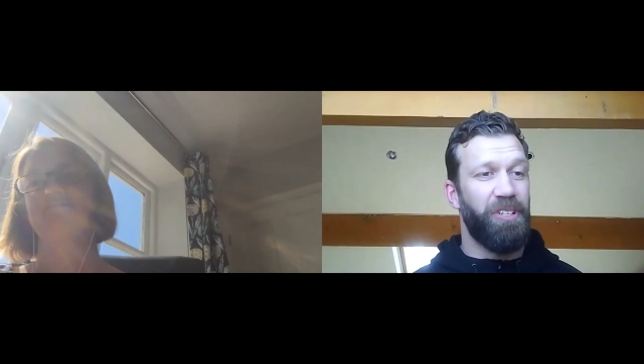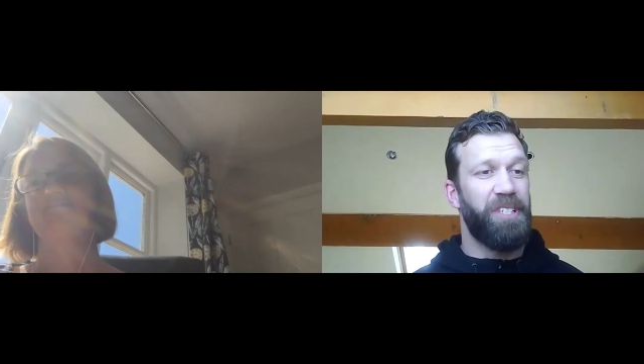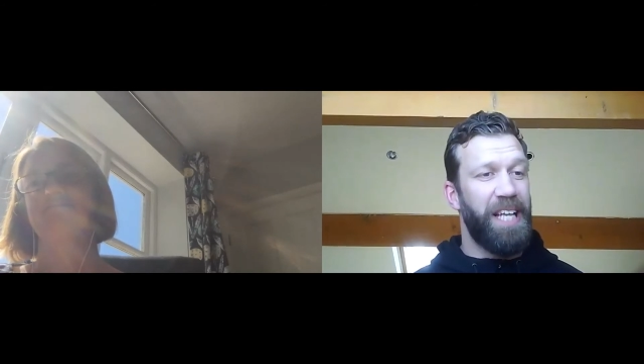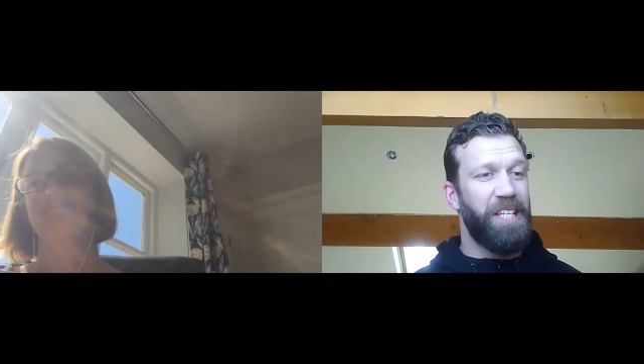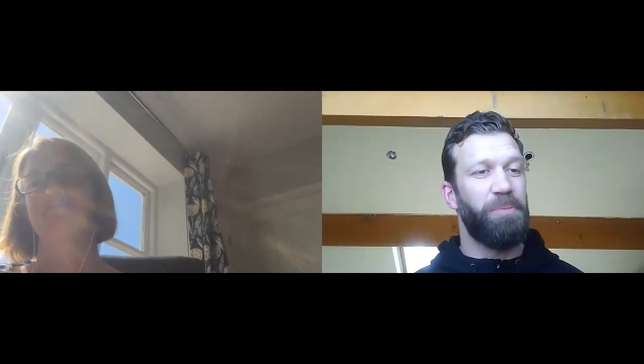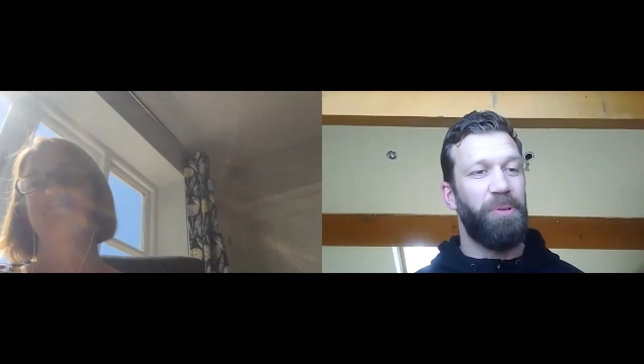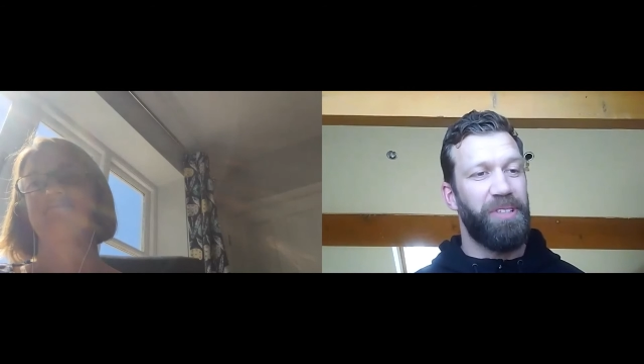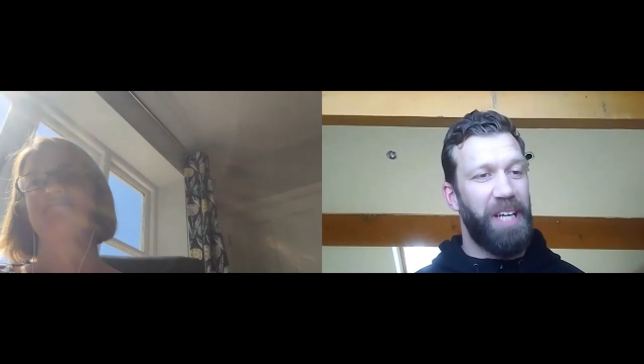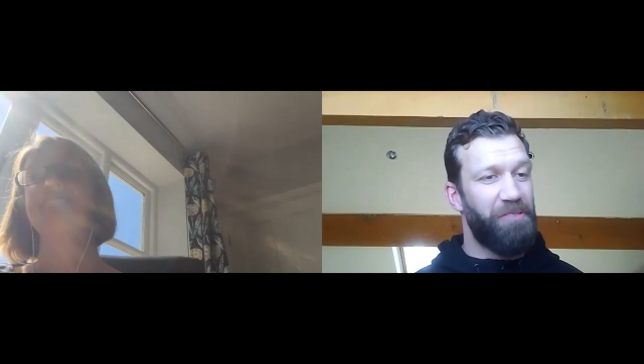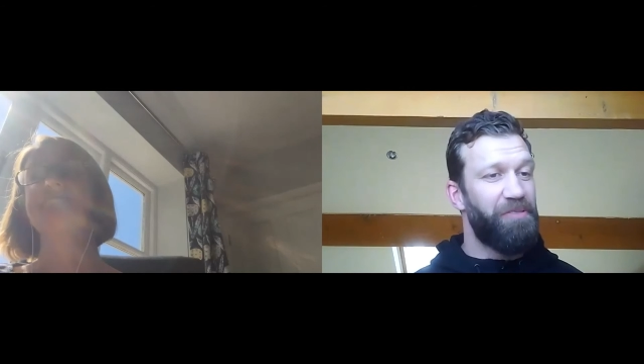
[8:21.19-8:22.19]
sensible,
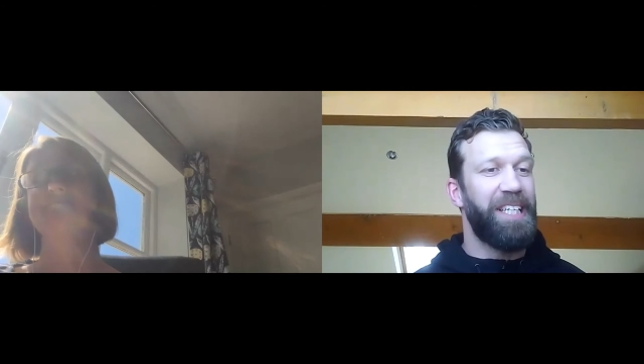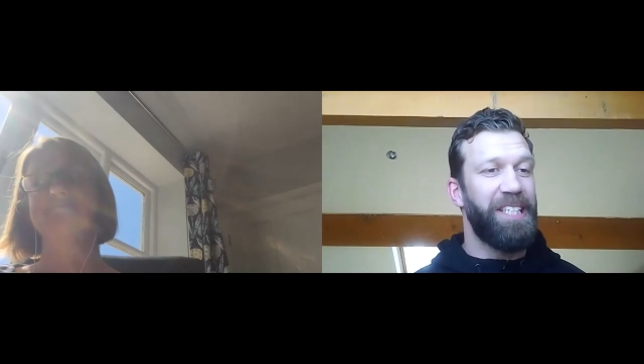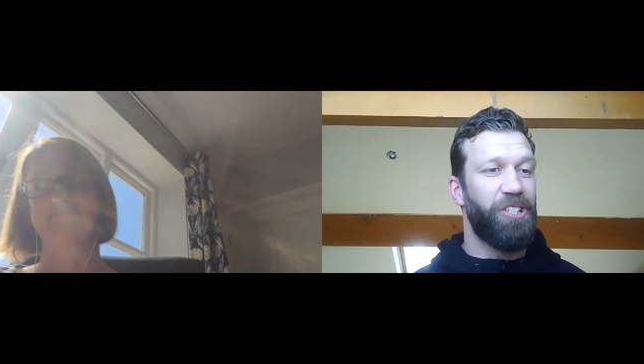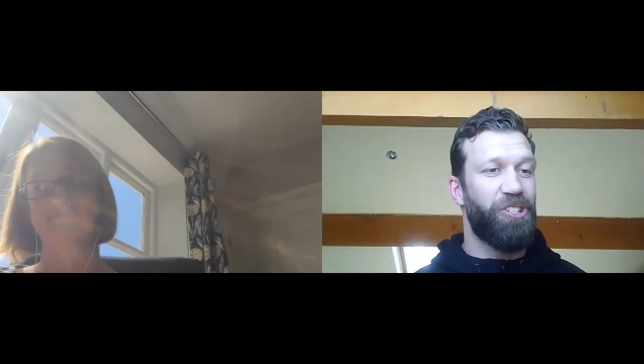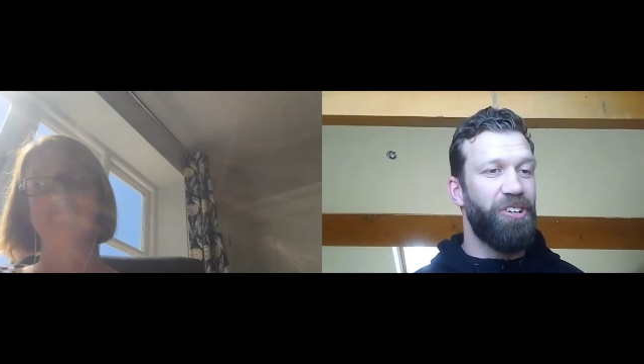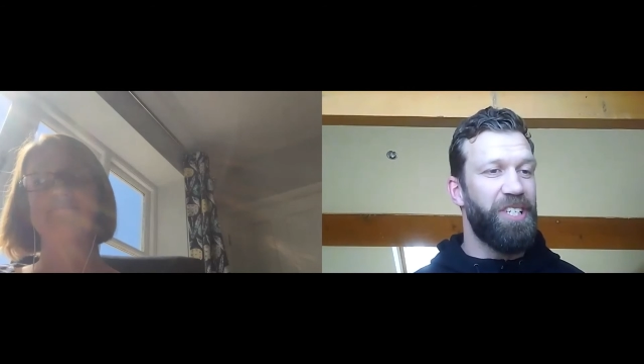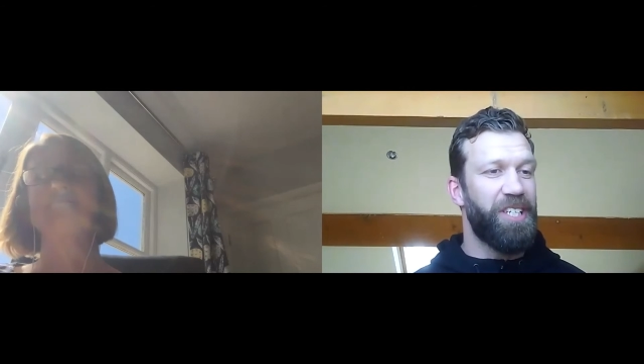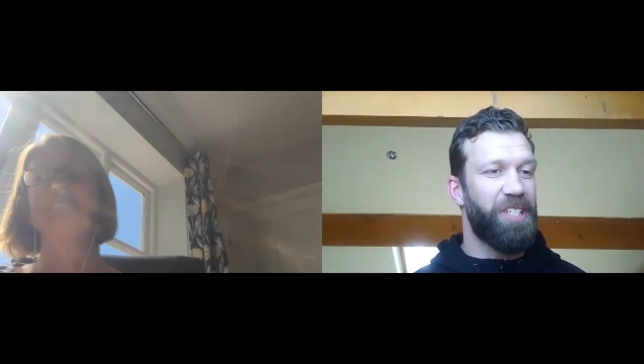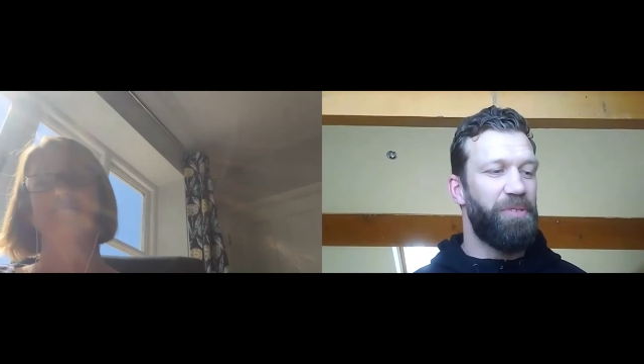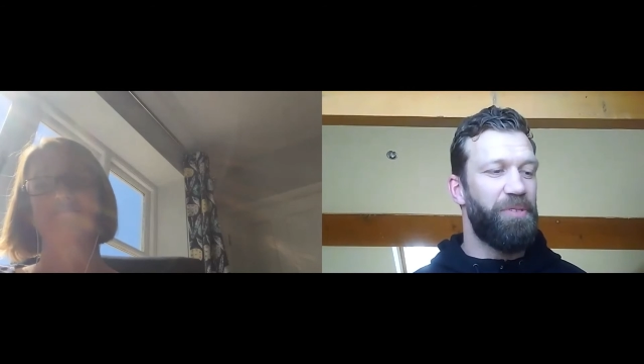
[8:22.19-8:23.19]
kind of realistic choices
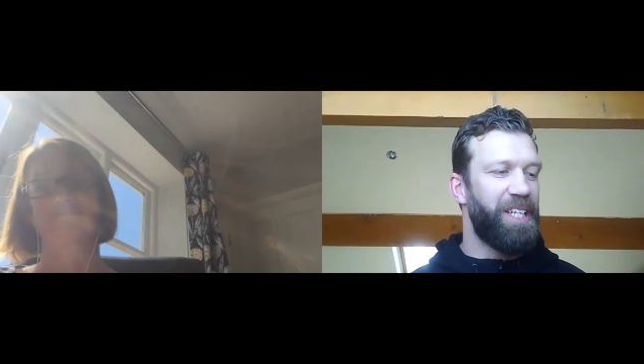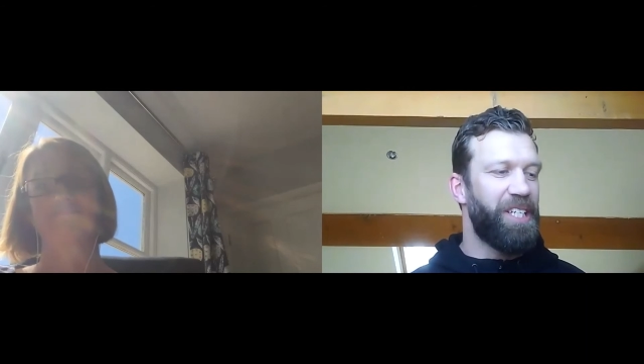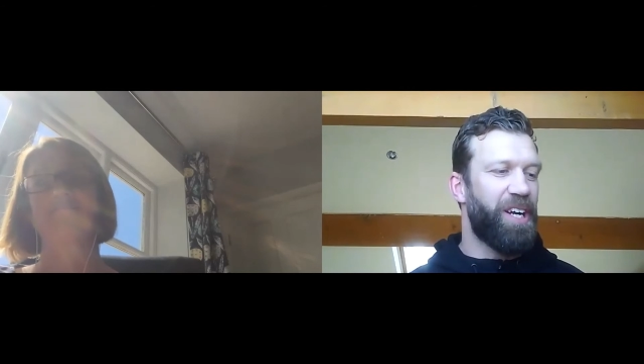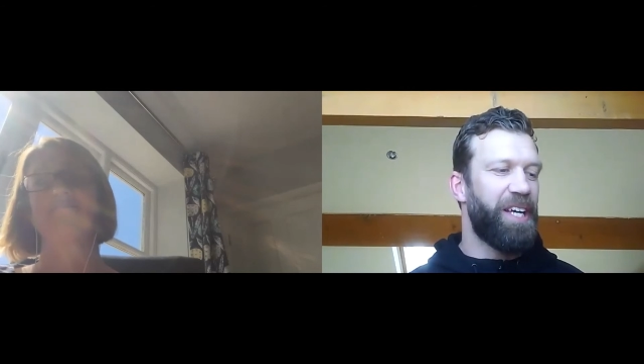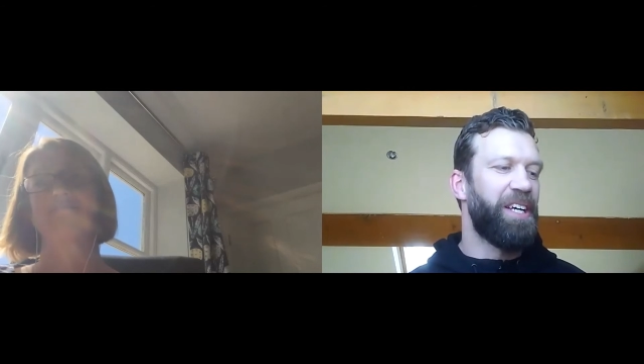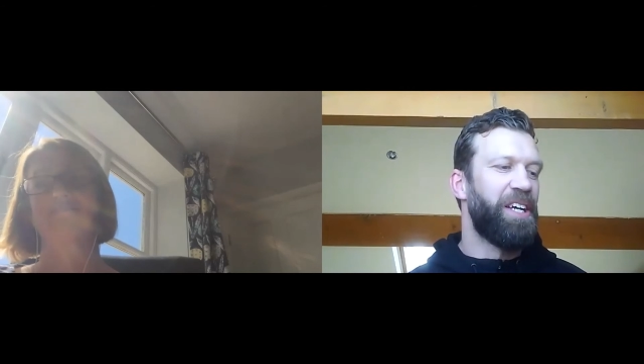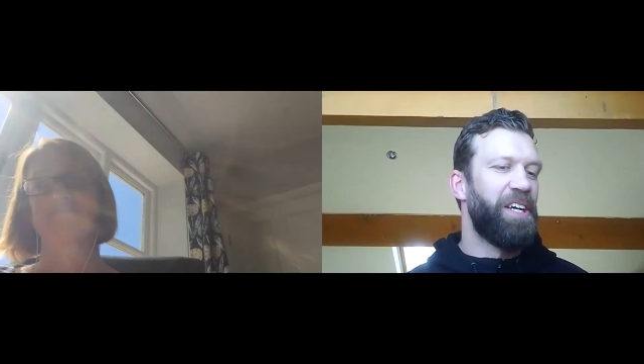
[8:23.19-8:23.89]
that we're really trying to,